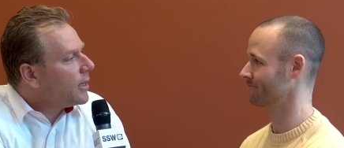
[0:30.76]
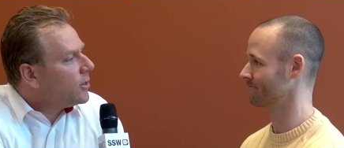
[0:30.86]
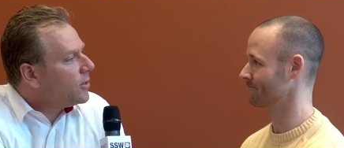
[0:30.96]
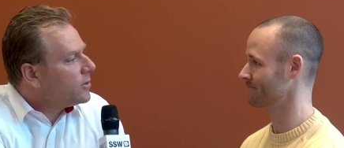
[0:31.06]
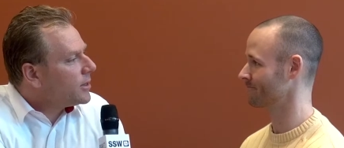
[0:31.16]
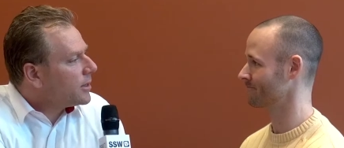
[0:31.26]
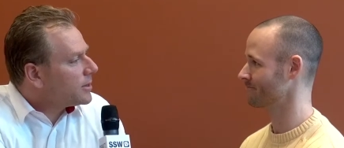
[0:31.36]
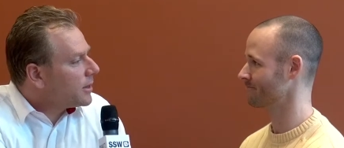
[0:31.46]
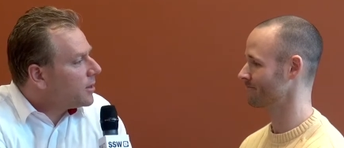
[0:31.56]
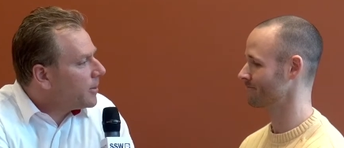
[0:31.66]
Speaker 1: Can you tell us
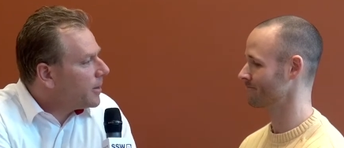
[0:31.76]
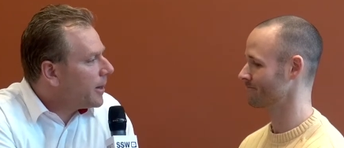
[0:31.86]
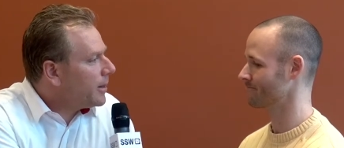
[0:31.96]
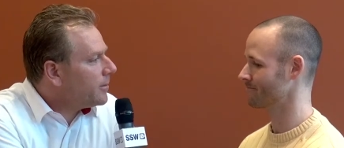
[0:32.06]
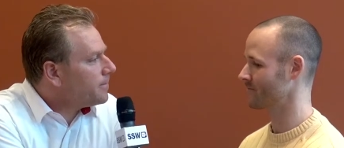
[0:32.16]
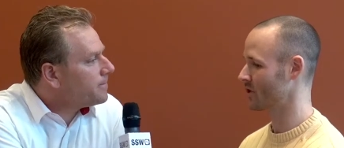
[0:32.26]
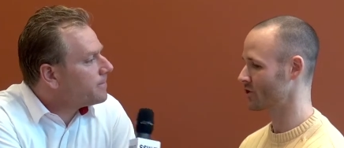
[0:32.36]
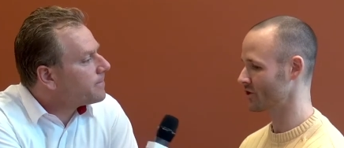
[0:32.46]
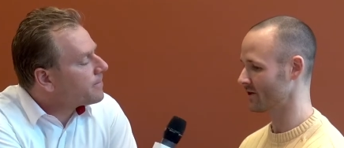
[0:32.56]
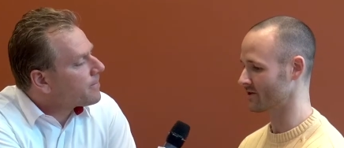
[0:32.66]
a little bit about it?
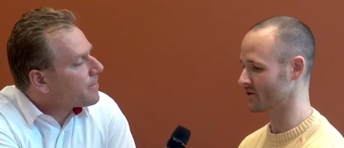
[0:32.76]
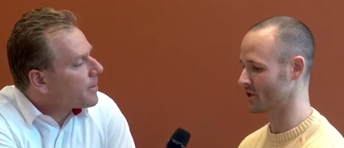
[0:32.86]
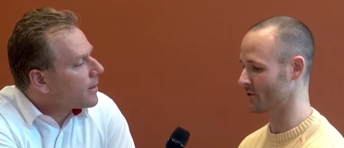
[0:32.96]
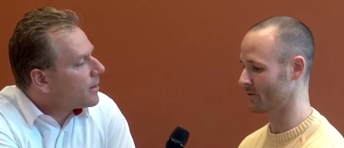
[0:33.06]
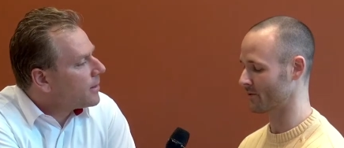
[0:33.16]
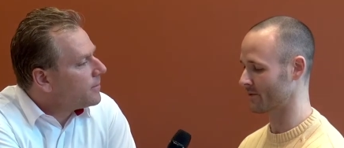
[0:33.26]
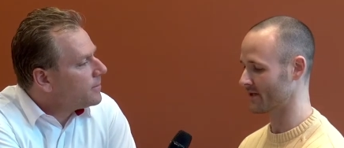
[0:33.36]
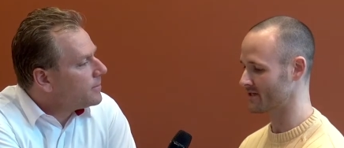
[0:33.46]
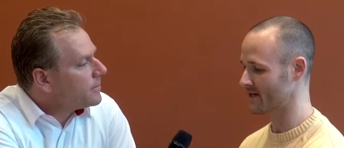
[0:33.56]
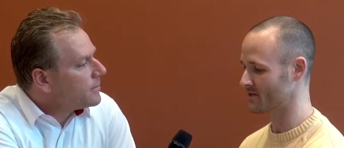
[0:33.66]
Speaker 2: Sure. So the
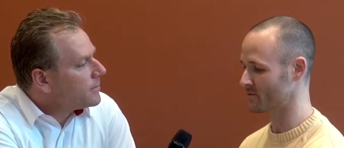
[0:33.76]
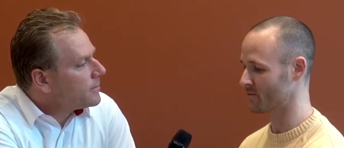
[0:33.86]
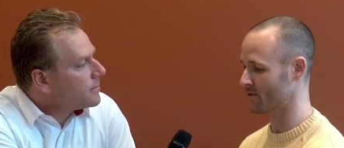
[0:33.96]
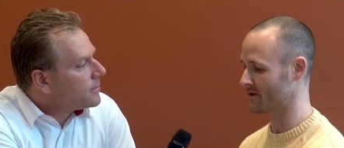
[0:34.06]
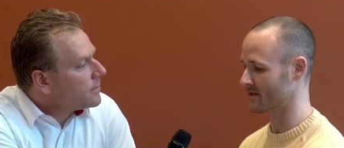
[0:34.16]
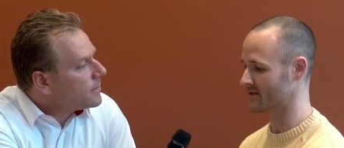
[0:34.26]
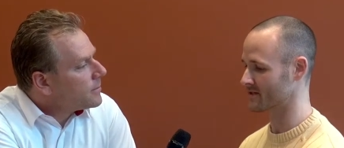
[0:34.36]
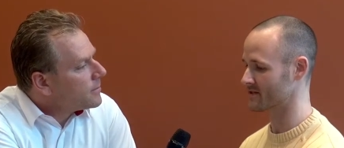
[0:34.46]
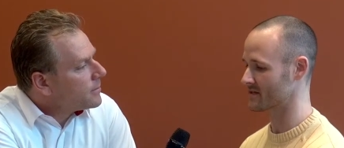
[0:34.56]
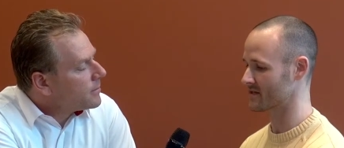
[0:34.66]
release cadence report
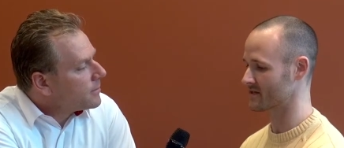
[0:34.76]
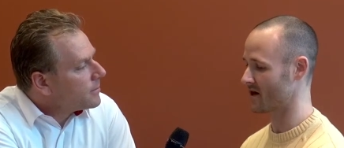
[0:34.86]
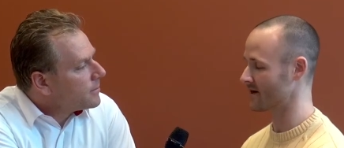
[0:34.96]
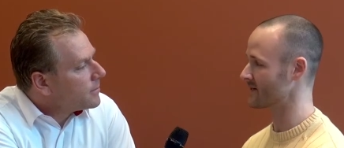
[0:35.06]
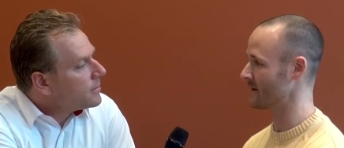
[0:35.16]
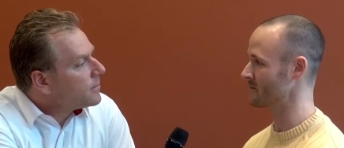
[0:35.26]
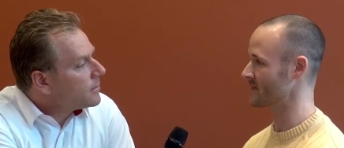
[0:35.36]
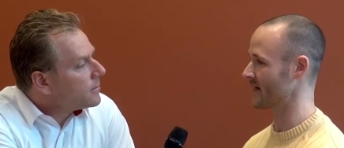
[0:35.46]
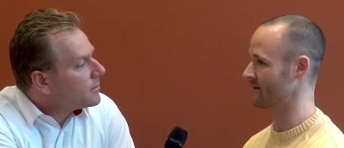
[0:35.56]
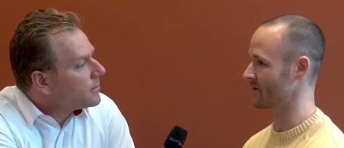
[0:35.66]
is is our attempt to
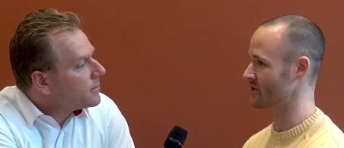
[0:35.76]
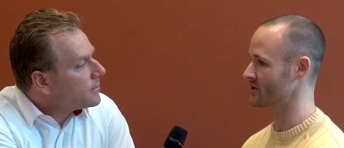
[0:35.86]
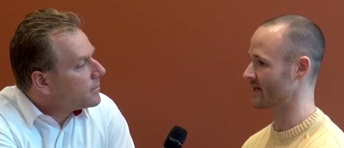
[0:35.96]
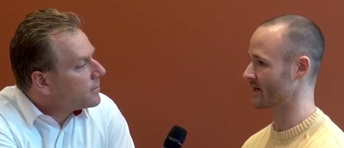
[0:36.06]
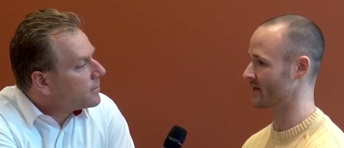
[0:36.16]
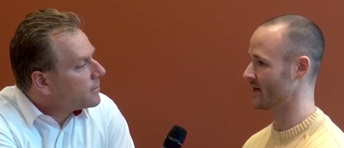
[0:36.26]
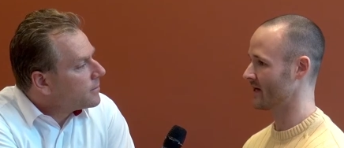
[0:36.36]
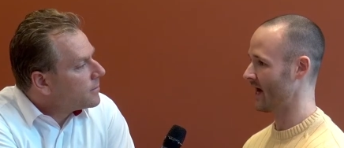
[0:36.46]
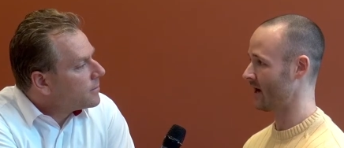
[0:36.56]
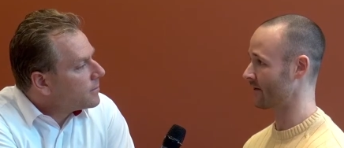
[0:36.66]
kind of understand
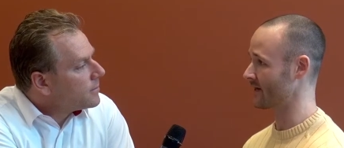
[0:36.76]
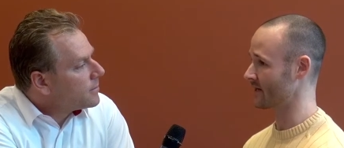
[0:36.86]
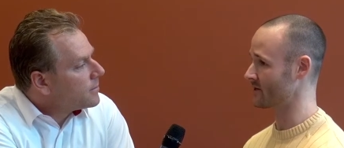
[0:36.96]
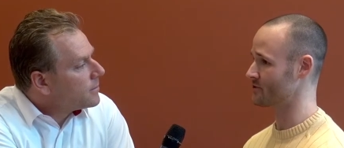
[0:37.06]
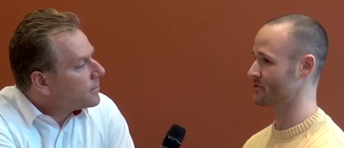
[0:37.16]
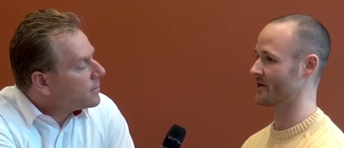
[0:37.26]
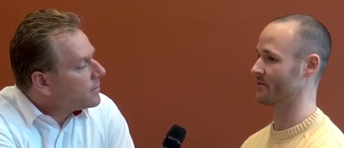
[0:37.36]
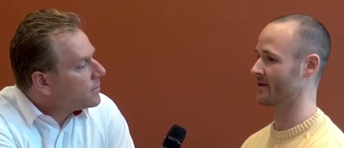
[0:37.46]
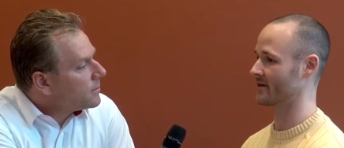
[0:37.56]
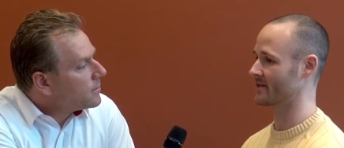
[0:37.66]
how the industry and
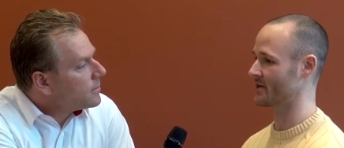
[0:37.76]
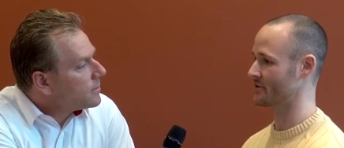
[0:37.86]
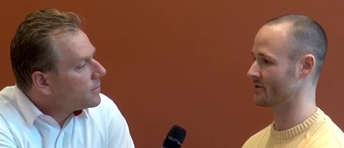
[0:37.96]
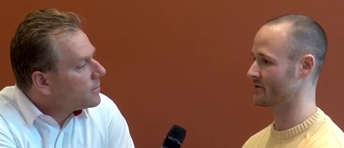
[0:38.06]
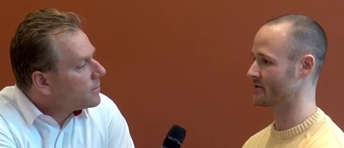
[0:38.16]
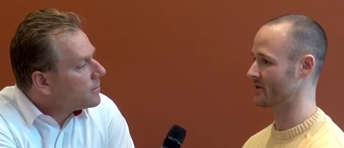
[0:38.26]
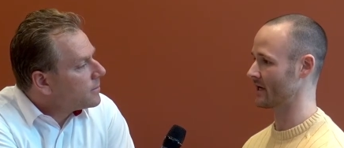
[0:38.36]
organizations